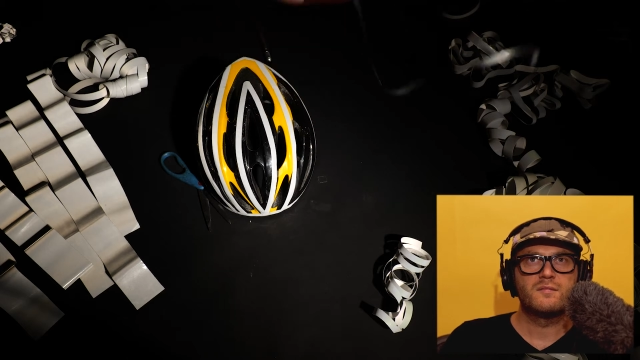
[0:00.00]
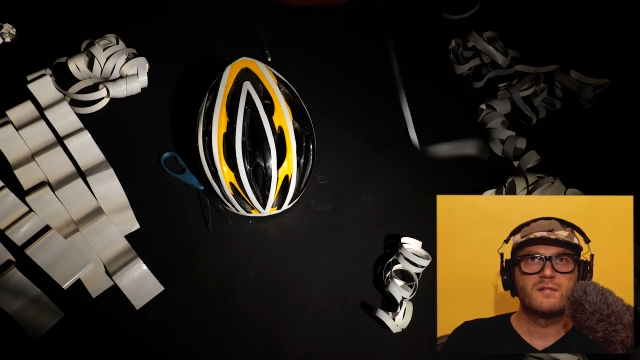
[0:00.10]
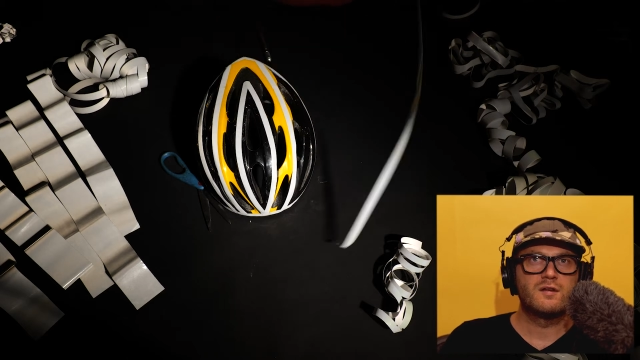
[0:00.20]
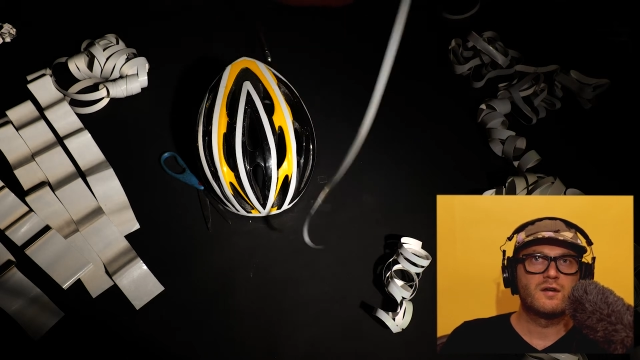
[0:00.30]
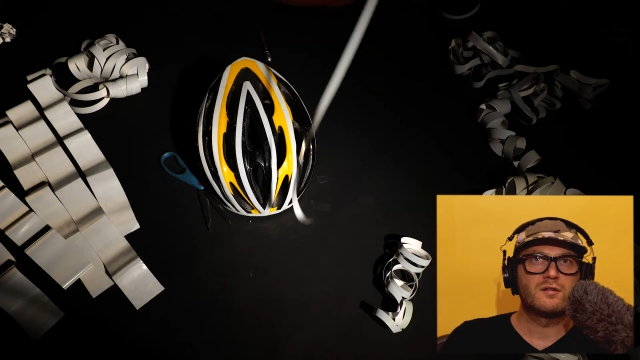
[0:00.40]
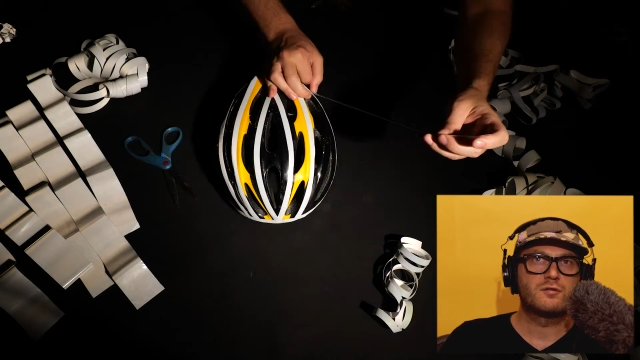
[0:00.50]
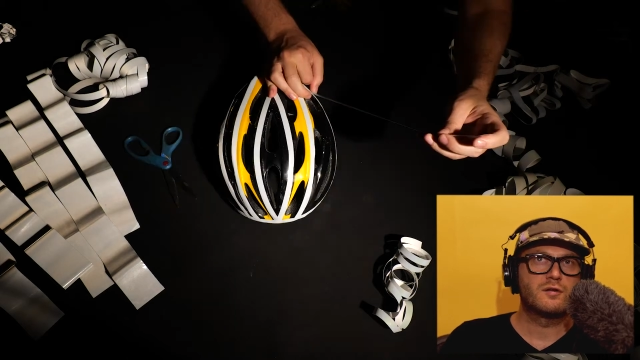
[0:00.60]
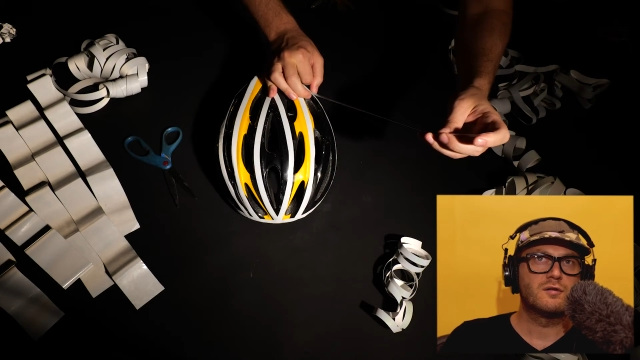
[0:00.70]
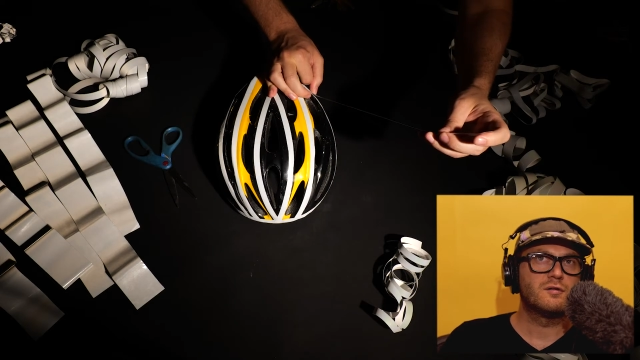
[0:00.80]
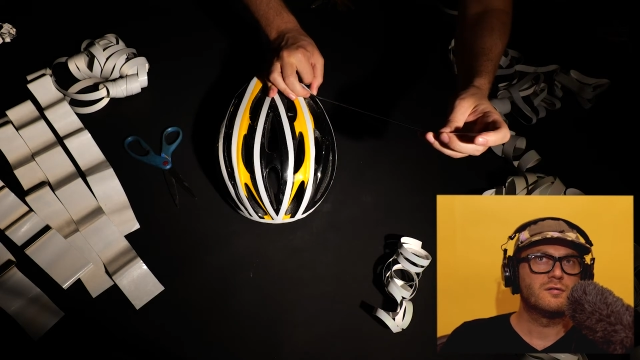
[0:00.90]

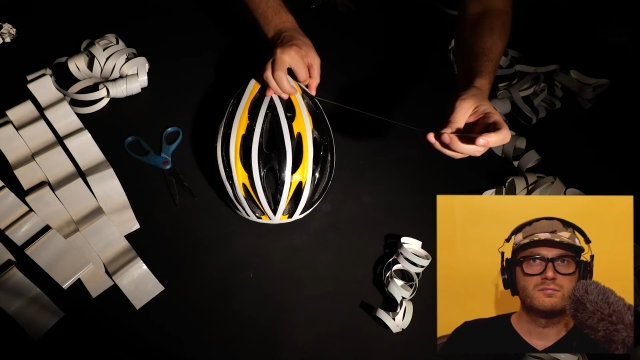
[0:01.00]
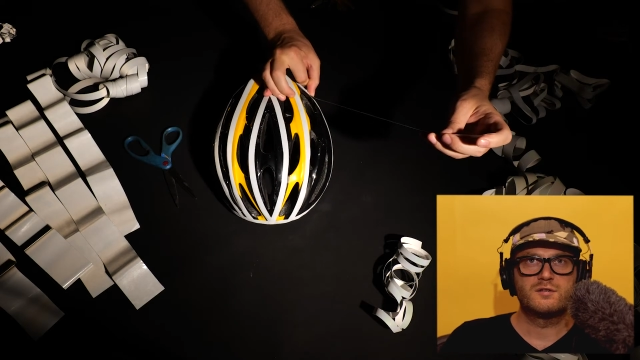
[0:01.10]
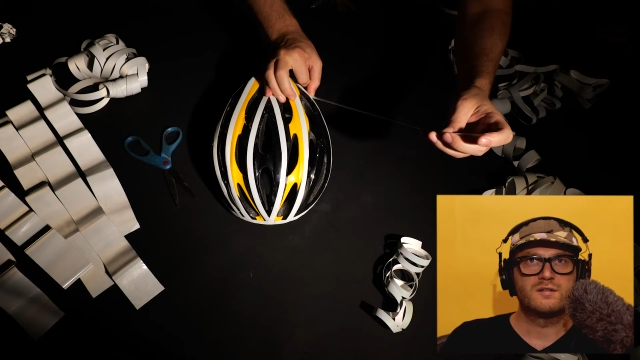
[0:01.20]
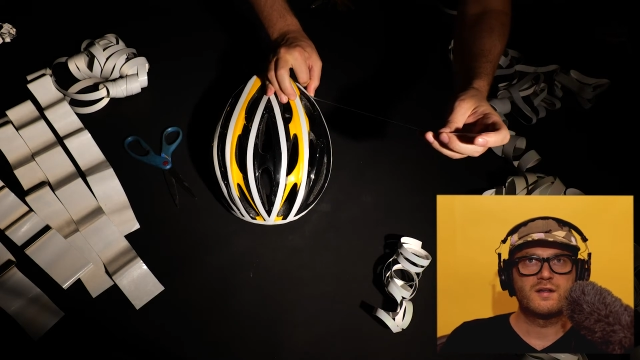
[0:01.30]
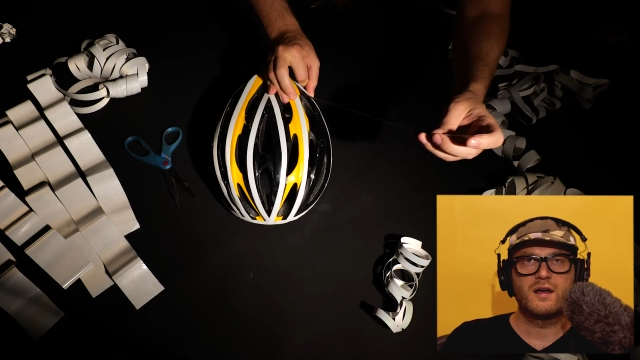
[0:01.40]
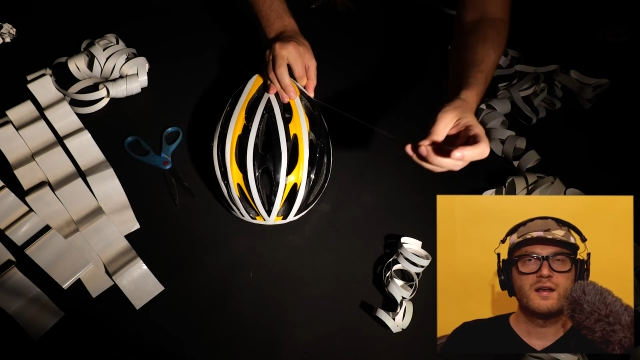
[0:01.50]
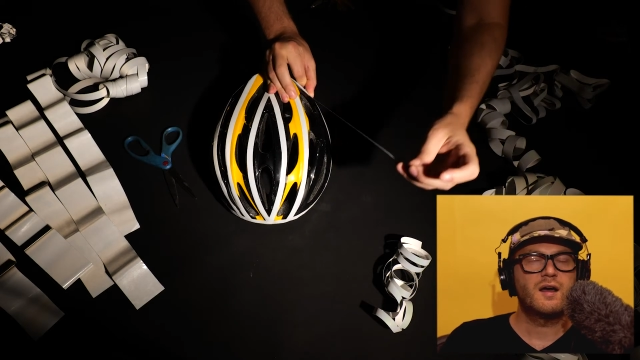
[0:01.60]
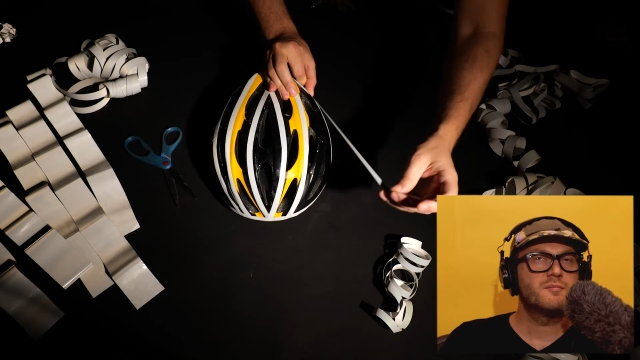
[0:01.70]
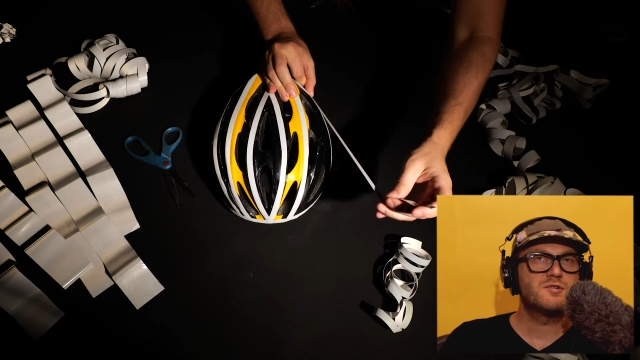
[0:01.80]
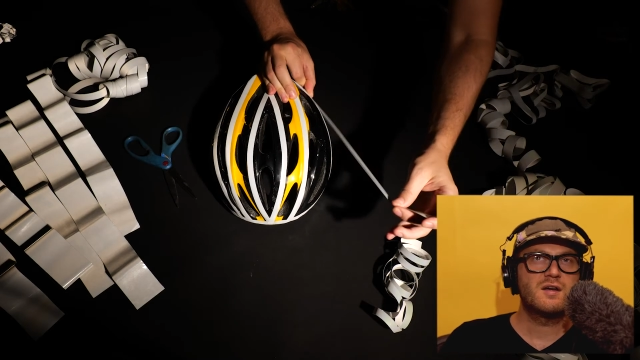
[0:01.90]
industrial design
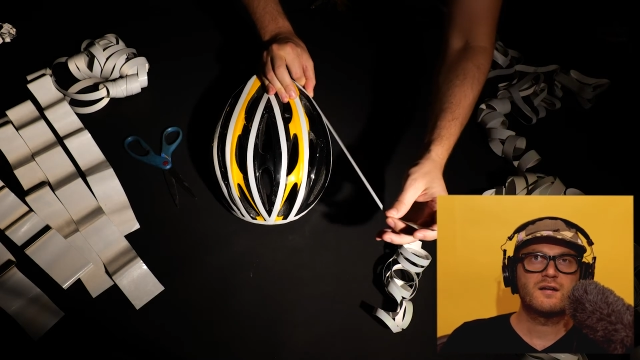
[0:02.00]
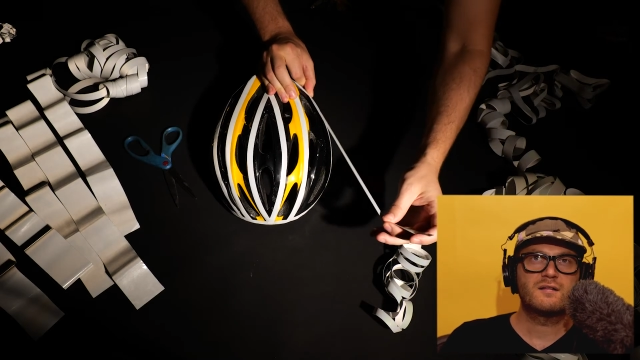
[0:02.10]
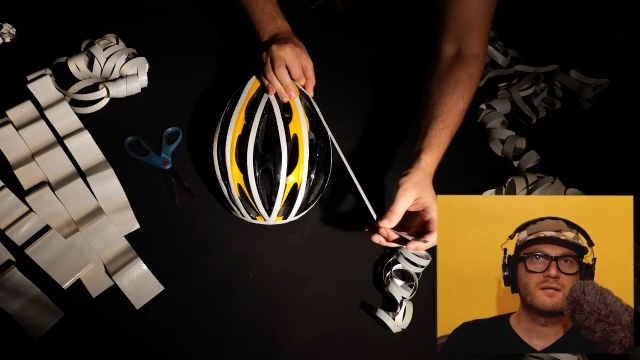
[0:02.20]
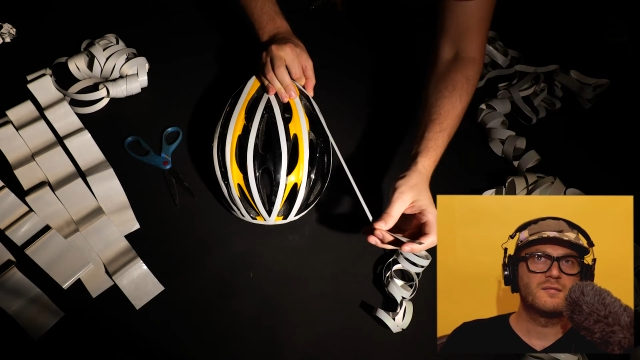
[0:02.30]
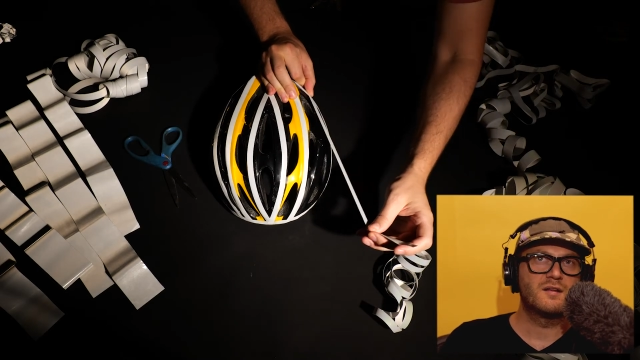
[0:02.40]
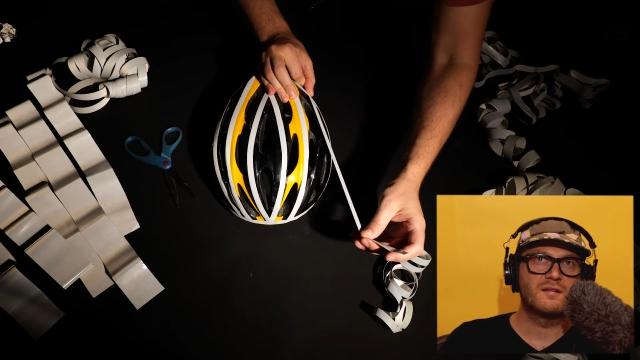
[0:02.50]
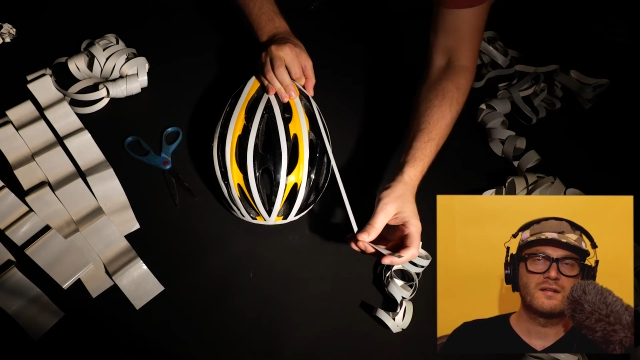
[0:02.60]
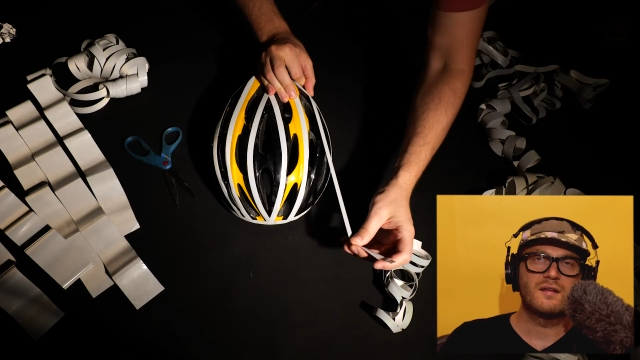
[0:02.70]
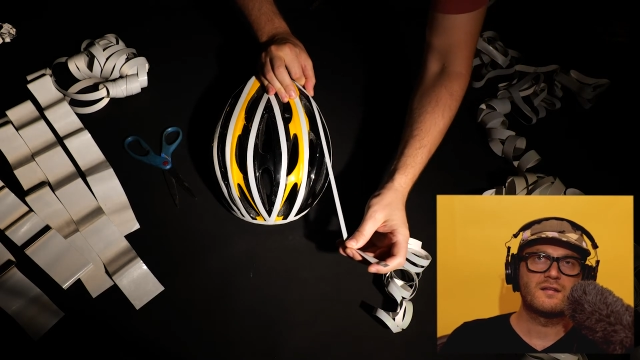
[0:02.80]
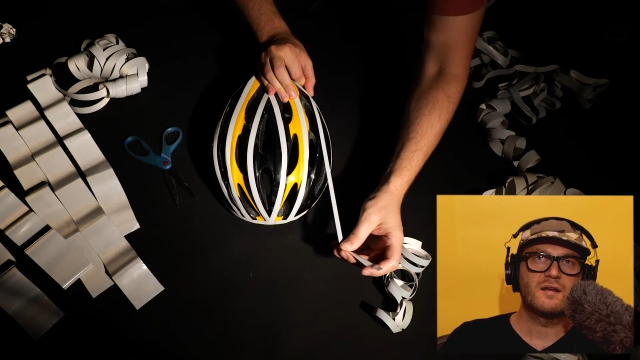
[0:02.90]
objects. I mean, in this
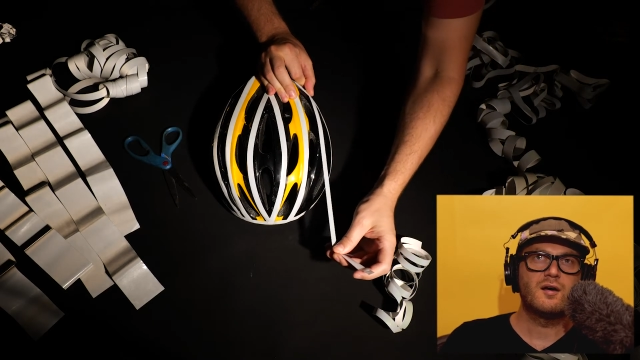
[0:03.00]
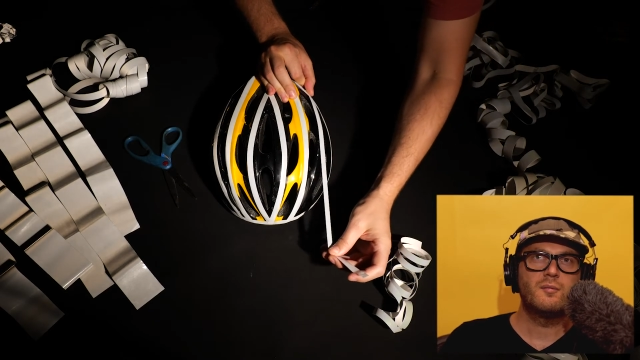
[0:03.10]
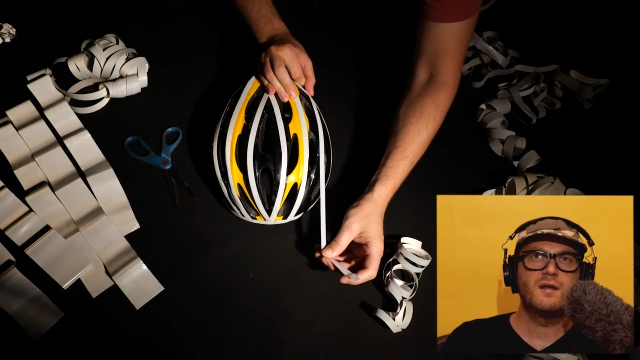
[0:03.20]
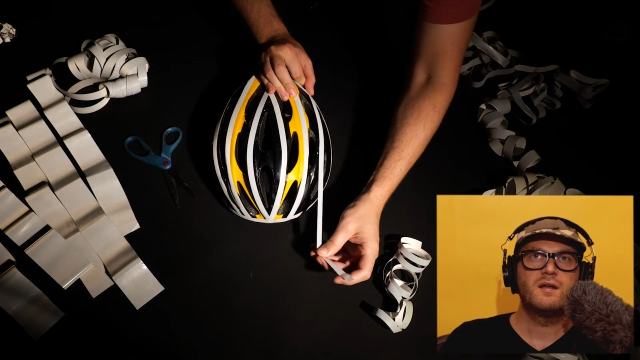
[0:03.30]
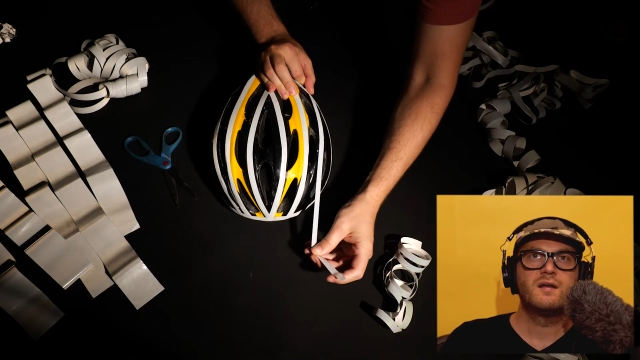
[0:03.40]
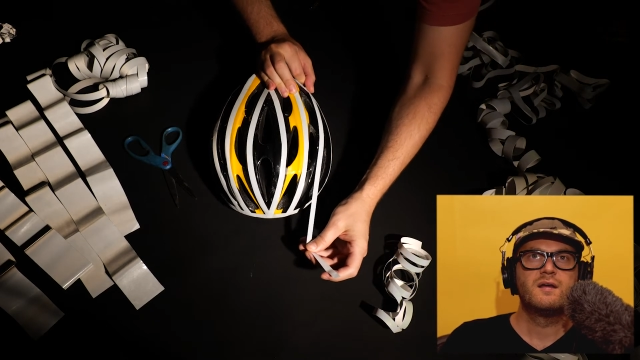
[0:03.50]
case, a helmet.